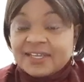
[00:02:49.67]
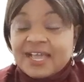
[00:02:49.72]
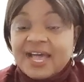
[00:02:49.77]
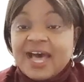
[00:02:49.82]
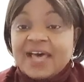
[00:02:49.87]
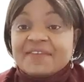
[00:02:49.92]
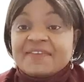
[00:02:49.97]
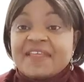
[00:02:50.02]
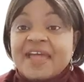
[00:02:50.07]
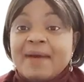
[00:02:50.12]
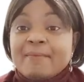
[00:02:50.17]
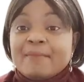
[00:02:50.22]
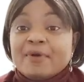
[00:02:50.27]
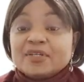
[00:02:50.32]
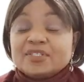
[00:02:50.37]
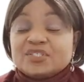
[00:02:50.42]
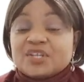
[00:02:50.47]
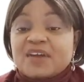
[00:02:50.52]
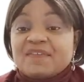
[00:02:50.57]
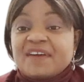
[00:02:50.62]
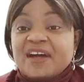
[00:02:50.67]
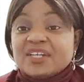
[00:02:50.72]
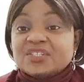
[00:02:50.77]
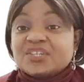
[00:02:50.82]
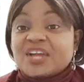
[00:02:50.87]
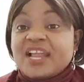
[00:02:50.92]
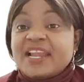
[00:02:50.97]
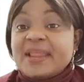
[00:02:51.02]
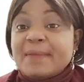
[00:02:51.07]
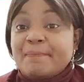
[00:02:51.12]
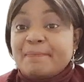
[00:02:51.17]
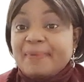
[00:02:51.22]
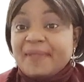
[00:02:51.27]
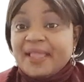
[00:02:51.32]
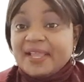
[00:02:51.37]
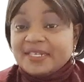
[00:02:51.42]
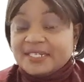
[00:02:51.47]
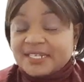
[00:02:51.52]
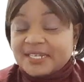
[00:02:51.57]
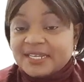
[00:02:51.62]
and the amount you have actually
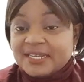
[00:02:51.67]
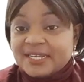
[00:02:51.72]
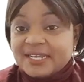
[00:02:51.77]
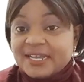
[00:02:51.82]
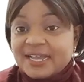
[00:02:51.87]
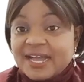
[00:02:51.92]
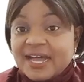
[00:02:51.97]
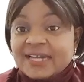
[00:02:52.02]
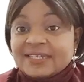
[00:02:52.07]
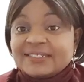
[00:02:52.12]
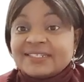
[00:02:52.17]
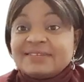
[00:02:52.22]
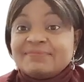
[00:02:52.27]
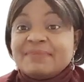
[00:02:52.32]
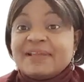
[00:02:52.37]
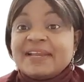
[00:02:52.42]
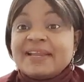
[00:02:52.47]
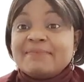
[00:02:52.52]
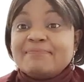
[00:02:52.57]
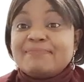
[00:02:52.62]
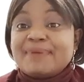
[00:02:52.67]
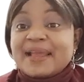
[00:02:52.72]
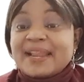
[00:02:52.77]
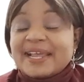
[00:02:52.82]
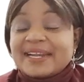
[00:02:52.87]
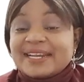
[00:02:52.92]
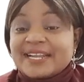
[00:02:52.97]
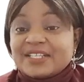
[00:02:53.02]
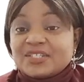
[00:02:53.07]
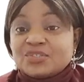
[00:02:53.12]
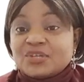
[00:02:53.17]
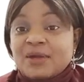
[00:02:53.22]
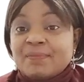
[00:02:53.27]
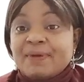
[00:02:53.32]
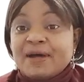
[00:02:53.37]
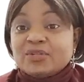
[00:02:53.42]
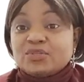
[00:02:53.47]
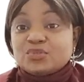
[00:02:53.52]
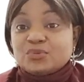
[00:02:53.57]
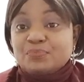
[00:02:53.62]
paid, and the remaining balance that you're
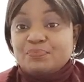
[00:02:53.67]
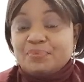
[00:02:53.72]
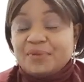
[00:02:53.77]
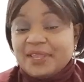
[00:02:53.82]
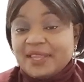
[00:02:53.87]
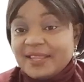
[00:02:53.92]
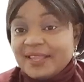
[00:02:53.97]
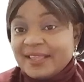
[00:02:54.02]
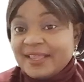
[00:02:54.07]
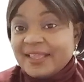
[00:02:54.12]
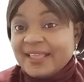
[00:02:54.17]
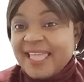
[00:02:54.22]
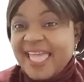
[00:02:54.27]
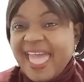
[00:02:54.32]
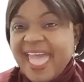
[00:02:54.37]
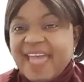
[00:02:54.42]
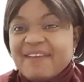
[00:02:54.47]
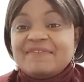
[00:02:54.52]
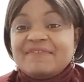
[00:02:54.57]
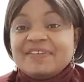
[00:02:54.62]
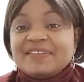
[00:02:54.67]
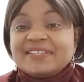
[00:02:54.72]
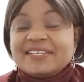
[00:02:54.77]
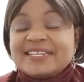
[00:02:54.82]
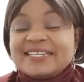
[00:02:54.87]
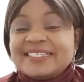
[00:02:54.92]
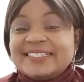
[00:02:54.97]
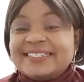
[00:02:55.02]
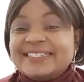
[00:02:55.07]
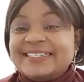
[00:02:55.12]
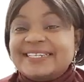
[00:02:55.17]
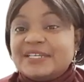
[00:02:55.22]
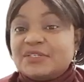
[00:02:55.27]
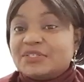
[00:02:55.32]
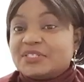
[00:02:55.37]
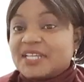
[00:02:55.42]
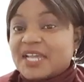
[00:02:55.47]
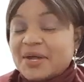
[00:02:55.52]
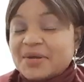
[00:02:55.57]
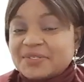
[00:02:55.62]
about to pay. Everything is
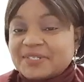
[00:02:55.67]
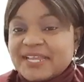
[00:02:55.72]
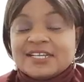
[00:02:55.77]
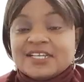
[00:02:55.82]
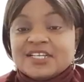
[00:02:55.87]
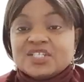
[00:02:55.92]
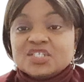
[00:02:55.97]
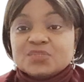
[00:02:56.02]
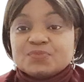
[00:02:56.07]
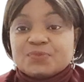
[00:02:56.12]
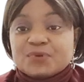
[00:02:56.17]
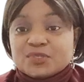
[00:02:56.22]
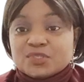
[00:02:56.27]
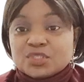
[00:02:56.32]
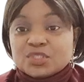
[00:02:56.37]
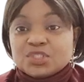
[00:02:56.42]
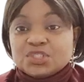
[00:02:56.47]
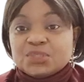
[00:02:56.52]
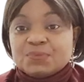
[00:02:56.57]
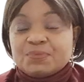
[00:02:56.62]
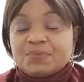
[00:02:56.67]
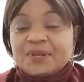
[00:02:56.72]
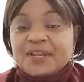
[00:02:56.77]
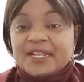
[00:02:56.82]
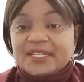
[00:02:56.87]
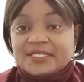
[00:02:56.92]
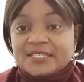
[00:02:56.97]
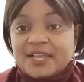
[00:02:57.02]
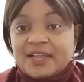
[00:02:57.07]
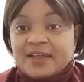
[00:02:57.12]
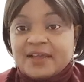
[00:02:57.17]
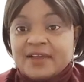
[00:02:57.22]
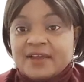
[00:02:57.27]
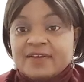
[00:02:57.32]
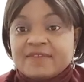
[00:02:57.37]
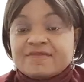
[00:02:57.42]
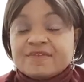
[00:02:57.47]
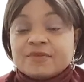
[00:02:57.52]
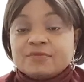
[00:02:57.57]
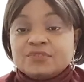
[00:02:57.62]
detailed sponsorship letter
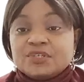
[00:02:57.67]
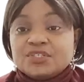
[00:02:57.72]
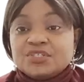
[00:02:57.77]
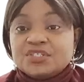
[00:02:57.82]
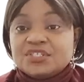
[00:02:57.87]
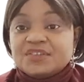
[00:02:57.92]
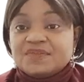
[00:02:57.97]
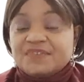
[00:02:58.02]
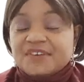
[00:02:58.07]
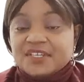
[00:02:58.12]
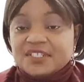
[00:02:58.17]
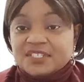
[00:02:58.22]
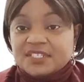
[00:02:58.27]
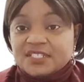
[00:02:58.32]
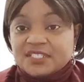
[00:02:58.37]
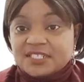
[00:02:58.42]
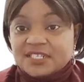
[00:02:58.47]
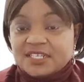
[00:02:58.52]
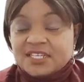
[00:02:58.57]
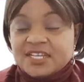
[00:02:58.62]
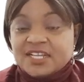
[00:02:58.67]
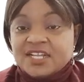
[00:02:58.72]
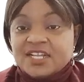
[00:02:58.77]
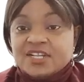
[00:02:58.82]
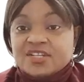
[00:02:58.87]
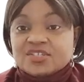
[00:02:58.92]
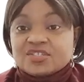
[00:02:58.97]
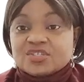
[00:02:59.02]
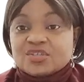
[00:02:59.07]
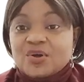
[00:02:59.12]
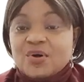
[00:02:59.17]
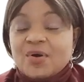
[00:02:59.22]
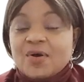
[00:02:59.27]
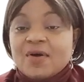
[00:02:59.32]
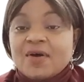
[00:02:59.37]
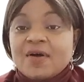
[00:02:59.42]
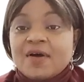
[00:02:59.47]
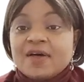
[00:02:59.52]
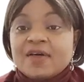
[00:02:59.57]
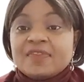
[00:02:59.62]
from your university.
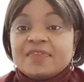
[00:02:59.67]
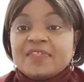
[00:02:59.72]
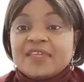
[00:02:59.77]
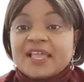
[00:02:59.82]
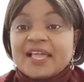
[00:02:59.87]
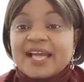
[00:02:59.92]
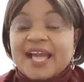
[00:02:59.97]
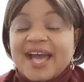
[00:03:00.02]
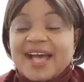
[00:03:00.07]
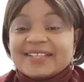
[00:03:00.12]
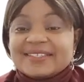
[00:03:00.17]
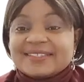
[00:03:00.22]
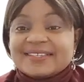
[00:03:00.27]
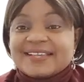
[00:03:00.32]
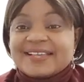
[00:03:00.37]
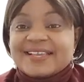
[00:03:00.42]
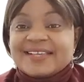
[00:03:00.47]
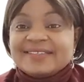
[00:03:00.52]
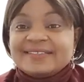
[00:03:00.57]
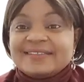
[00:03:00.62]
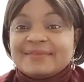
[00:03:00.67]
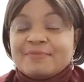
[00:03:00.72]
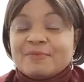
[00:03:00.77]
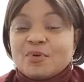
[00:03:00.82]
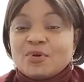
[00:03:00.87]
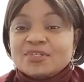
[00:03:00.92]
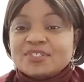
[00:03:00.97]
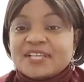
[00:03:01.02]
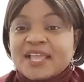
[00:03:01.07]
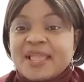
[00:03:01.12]
So the CAS is the most